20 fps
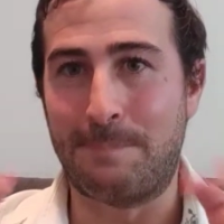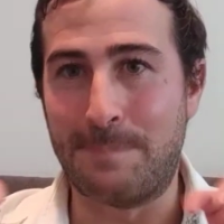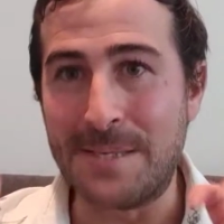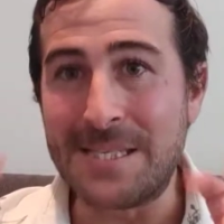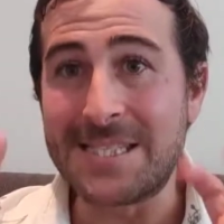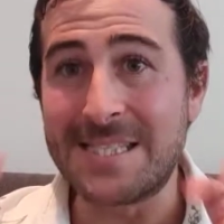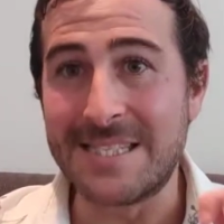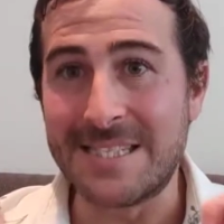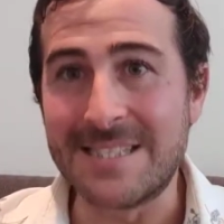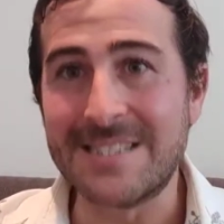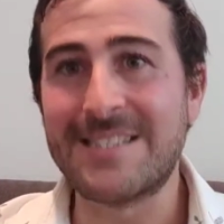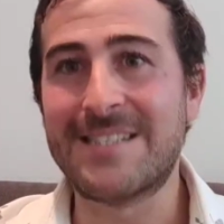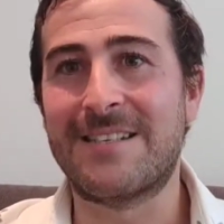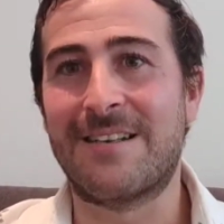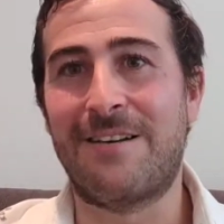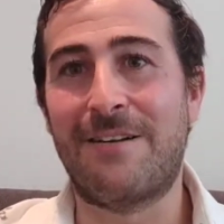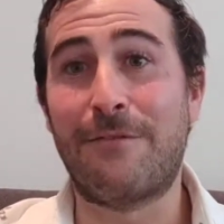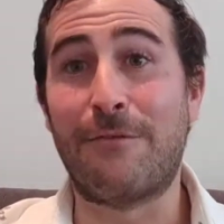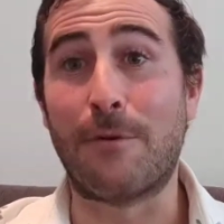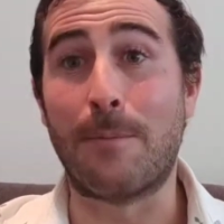
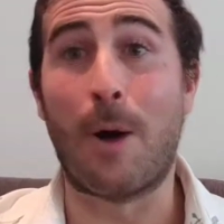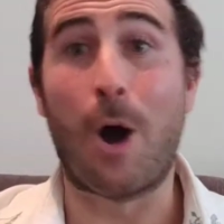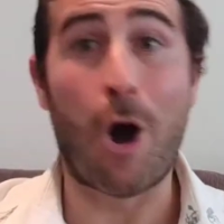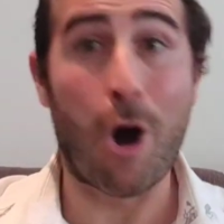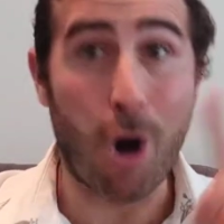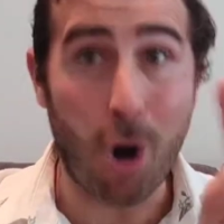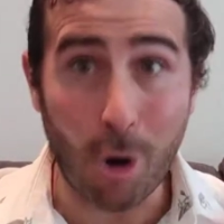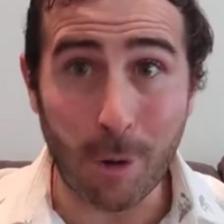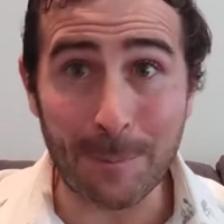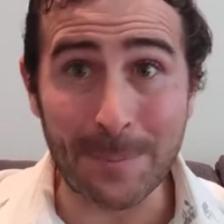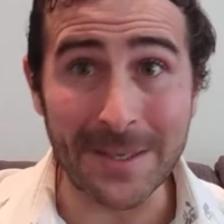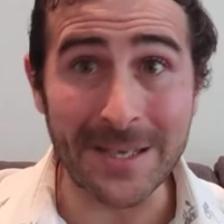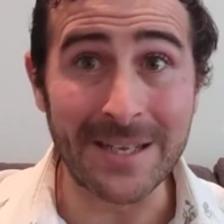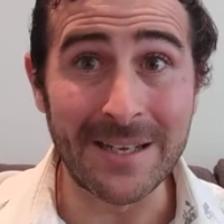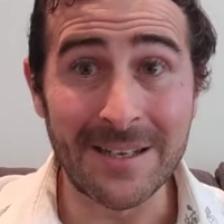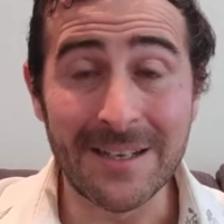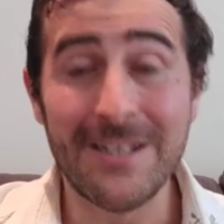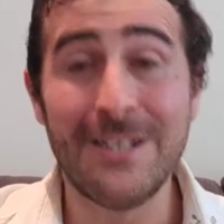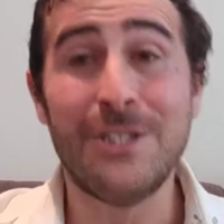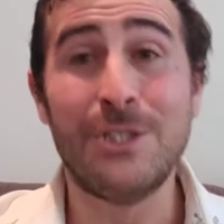business from a
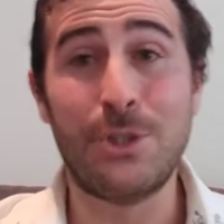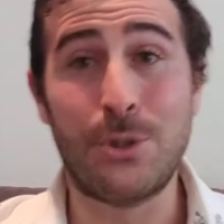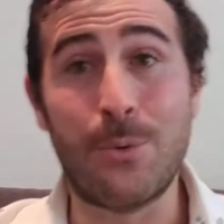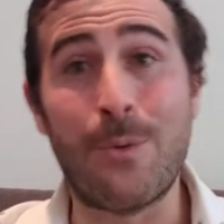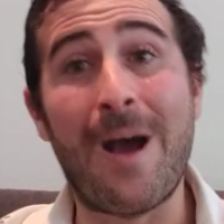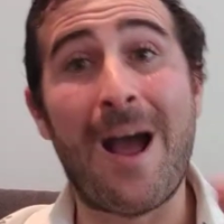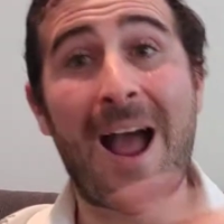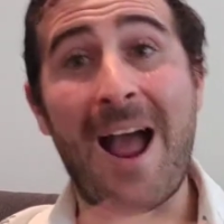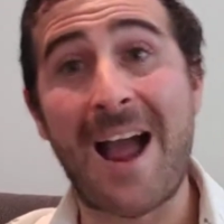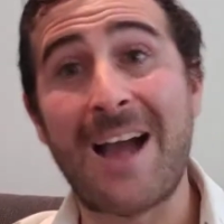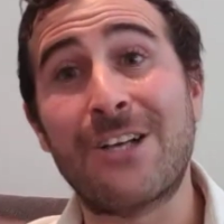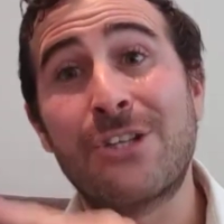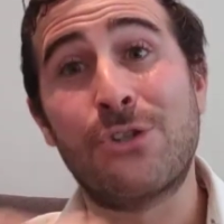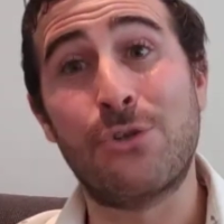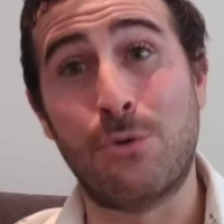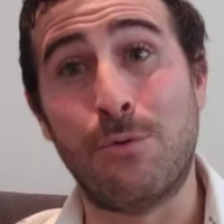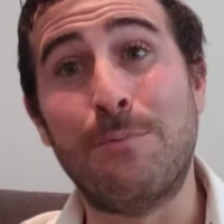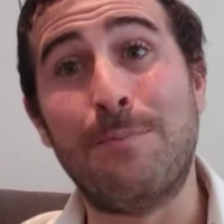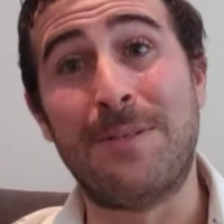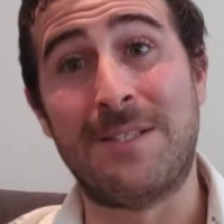hobby to an
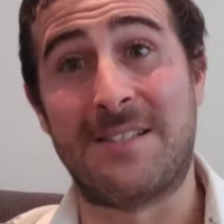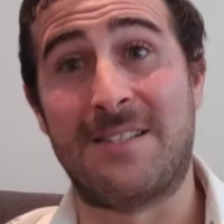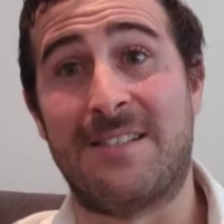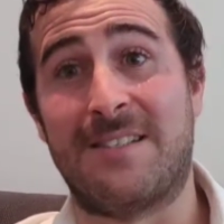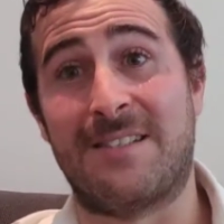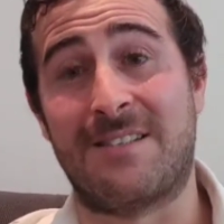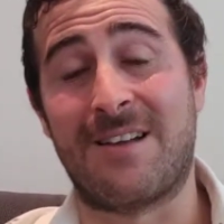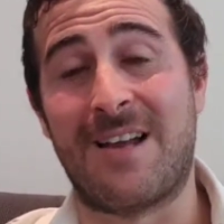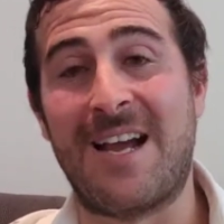actual business.